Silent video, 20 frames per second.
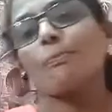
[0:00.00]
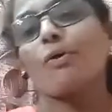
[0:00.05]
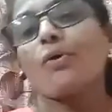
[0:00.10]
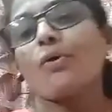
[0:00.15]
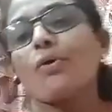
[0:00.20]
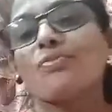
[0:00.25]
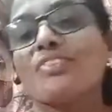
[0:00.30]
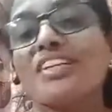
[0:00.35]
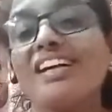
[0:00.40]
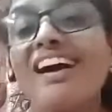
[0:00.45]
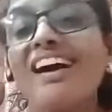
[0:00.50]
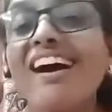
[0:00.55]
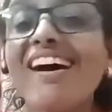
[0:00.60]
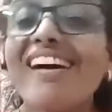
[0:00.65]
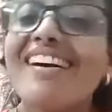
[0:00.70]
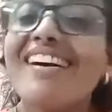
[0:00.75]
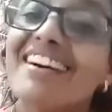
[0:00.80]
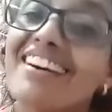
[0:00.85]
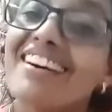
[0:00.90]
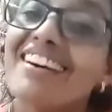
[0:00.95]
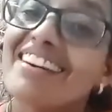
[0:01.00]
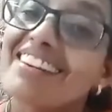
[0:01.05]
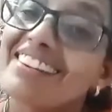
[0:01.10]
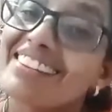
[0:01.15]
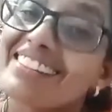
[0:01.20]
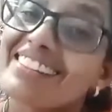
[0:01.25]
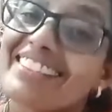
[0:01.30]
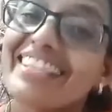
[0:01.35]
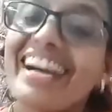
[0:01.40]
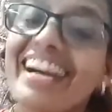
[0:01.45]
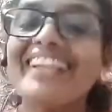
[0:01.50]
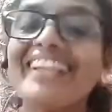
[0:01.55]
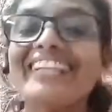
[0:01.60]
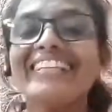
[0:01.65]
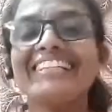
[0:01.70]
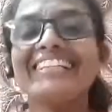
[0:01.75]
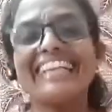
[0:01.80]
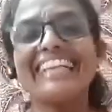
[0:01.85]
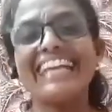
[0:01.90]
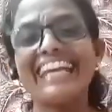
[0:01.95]
of the
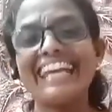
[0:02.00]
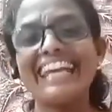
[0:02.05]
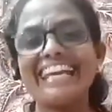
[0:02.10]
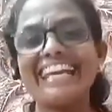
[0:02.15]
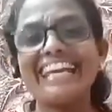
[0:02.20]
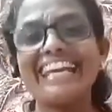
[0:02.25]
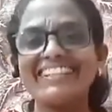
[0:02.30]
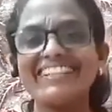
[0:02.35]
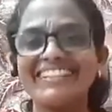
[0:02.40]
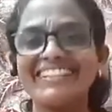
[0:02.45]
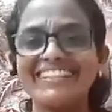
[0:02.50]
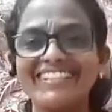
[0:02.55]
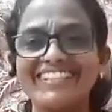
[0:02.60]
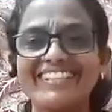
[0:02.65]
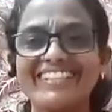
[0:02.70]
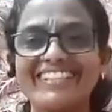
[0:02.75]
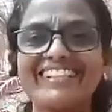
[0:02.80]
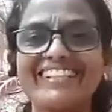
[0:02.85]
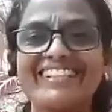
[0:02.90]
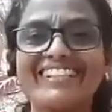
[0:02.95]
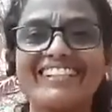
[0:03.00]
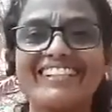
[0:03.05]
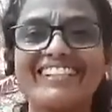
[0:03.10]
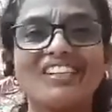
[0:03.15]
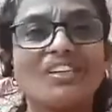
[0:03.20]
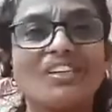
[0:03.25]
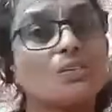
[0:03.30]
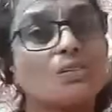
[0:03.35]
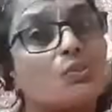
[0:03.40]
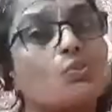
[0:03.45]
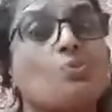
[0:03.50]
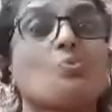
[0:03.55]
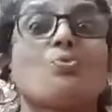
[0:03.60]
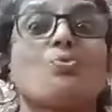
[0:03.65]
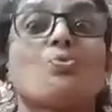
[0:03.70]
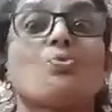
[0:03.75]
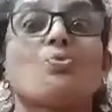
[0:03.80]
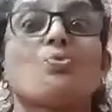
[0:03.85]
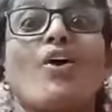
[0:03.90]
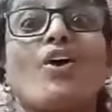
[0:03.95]
container. So
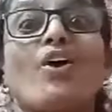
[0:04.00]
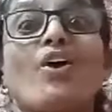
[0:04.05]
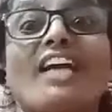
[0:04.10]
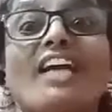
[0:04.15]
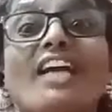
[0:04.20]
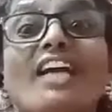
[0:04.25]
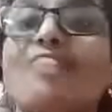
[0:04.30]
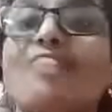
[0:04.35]
what have